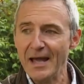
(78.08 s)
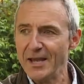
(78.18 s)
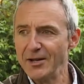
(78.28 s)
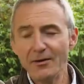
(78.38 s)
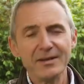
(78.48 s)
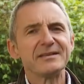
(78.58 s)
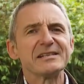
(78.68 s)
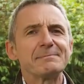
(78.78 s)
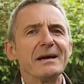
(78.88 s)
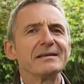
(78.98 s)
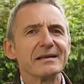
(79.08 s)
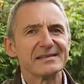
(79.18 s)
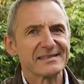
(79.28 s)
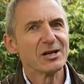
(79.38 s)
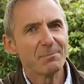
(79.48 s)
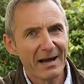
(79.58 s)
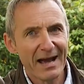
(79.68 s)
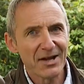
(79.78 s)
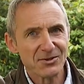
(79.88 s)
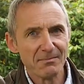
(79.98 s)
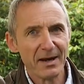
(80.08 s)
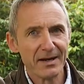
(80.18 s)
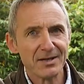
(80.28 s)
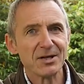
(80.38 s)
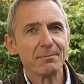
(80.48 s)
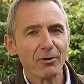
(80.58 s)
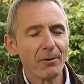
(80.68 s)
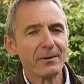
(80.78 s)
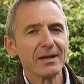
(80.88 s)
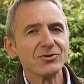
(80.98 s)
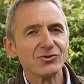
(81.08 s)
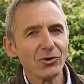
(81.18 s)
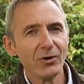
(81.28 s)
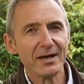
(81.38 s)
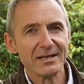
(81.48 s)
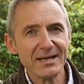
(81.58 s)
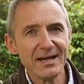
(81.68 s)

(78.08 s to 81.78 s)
You don't need to spend the super hatch money to properly enjoy it